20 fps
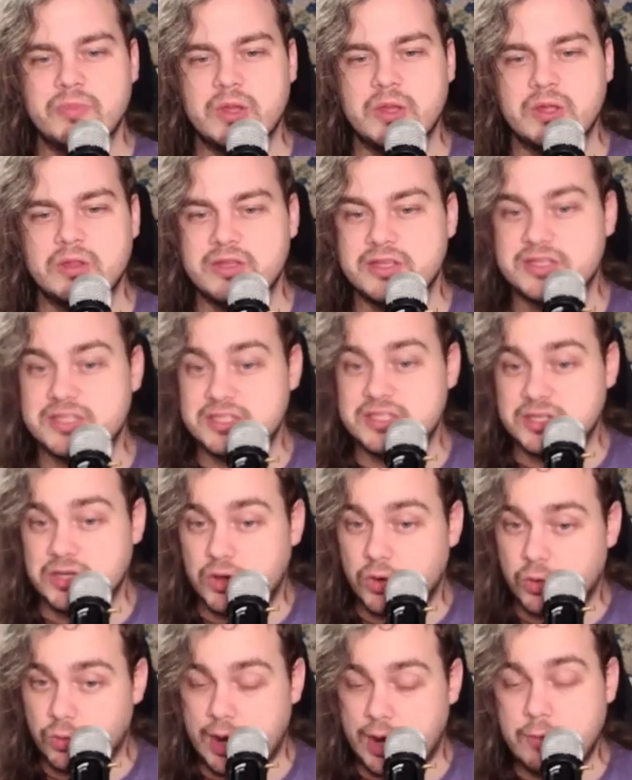This is a
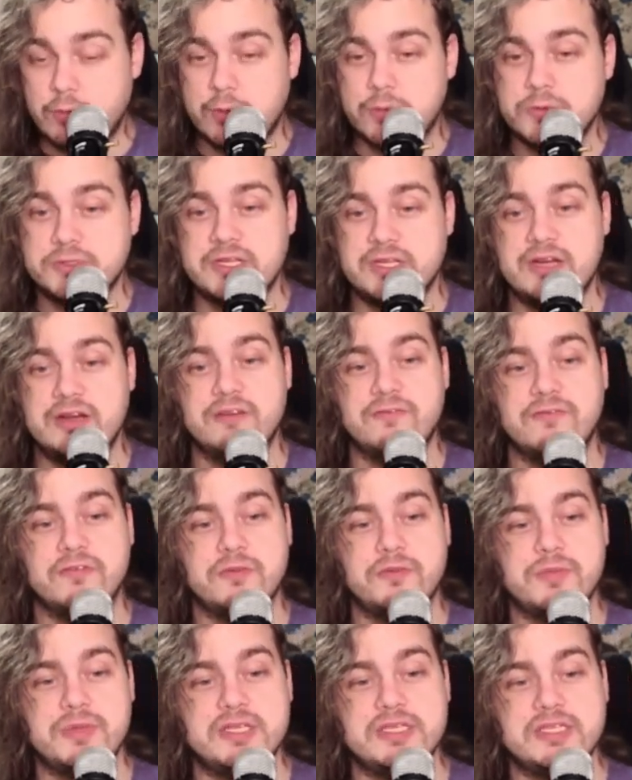great representative for
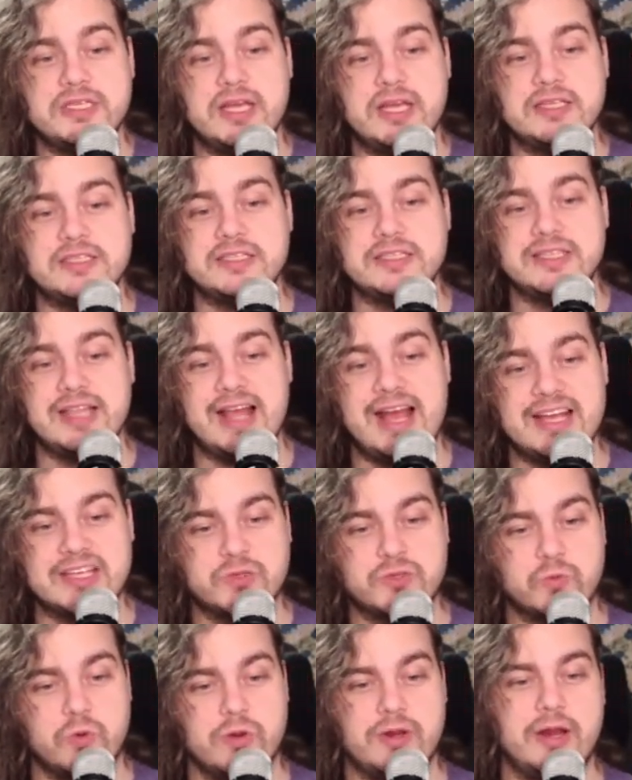the PCS's
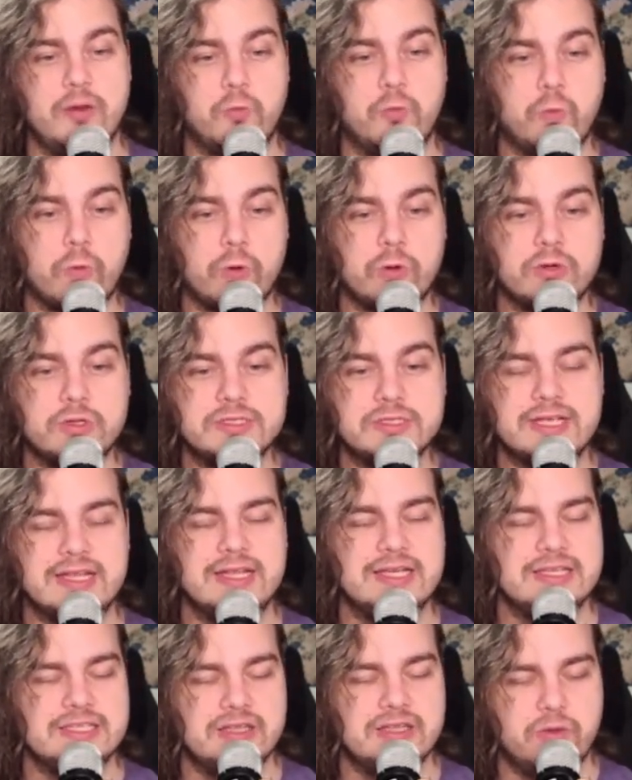last run at Worlds, at
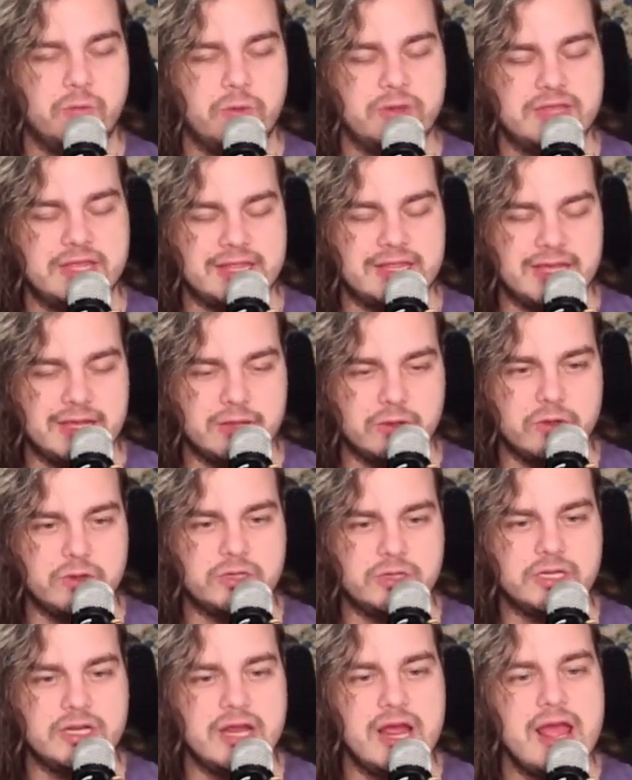least in the way that they
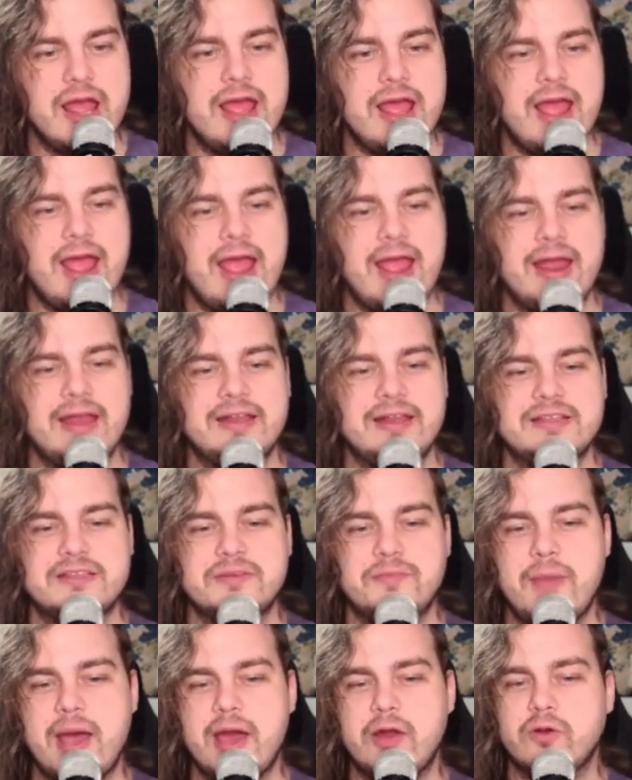look, and it's a
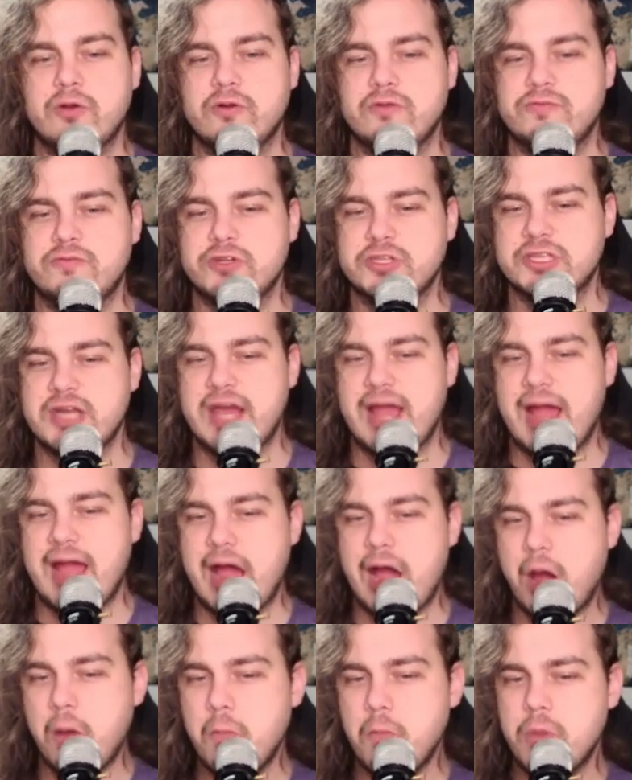matter of just
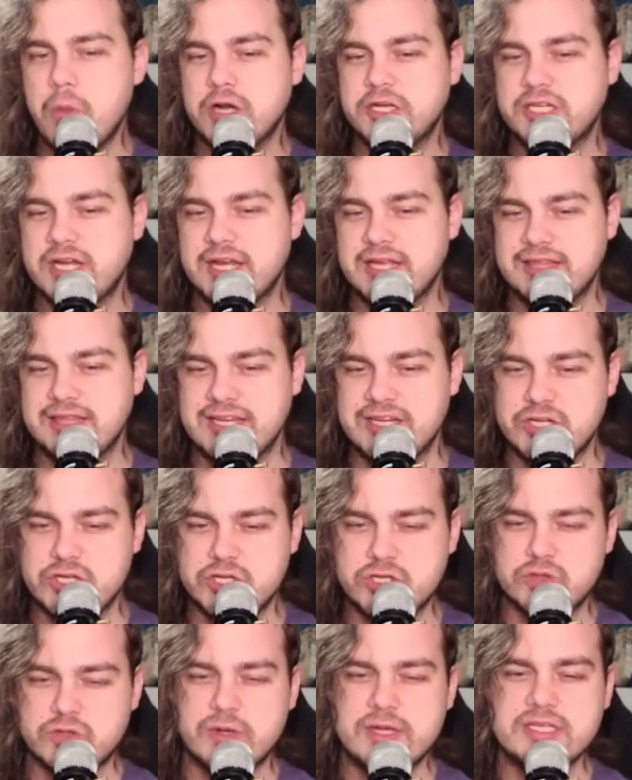how much can they
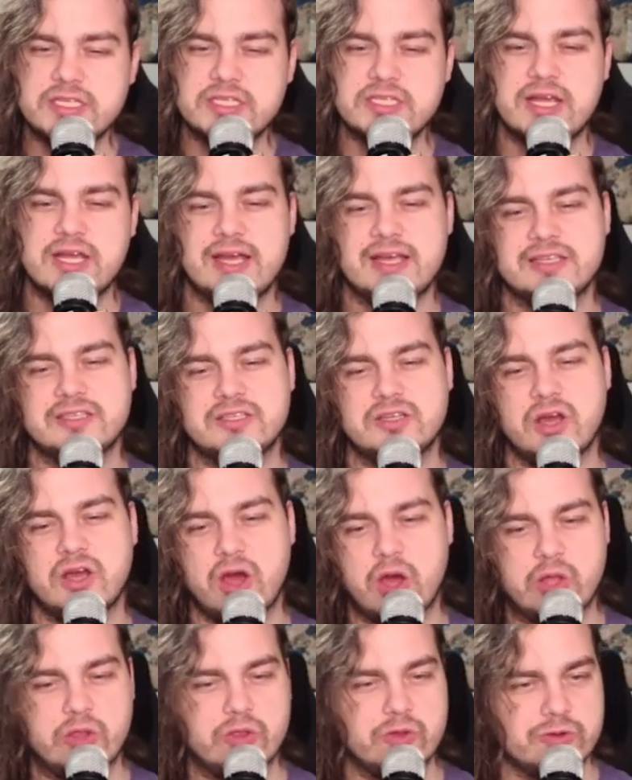stress test
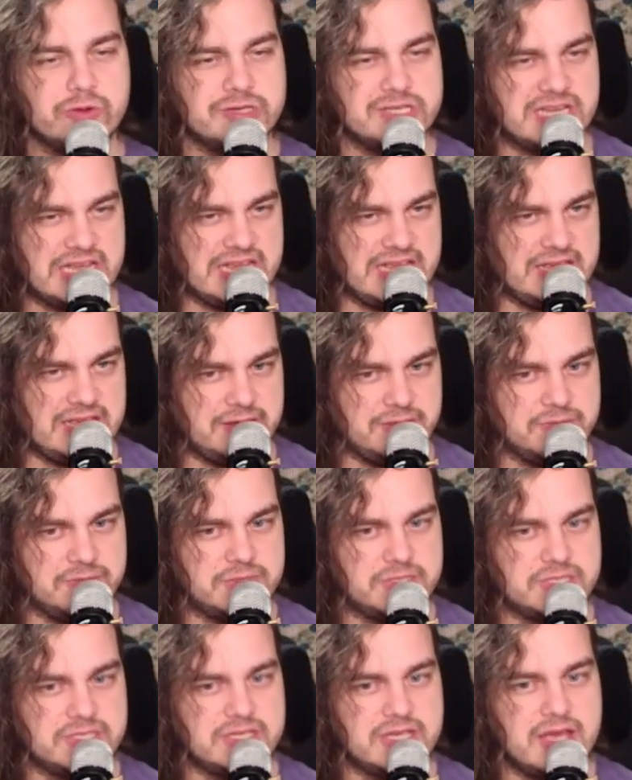other
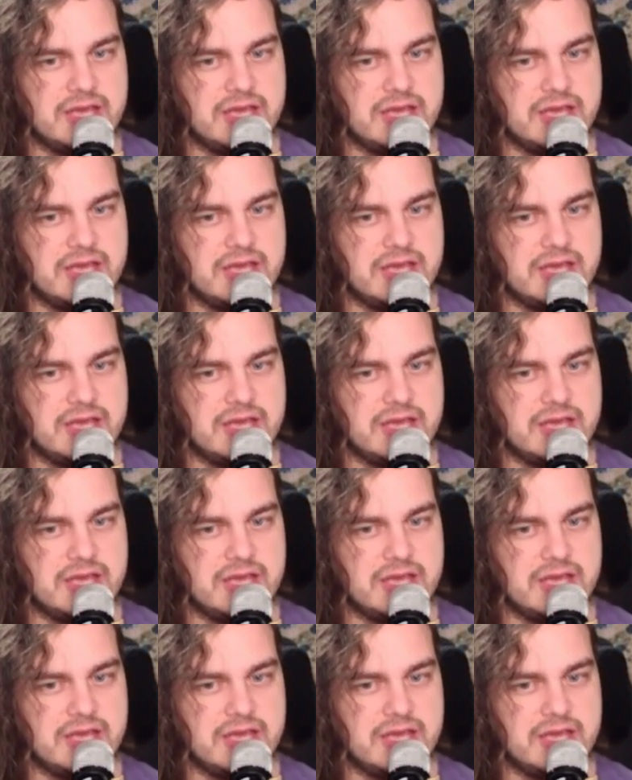teams.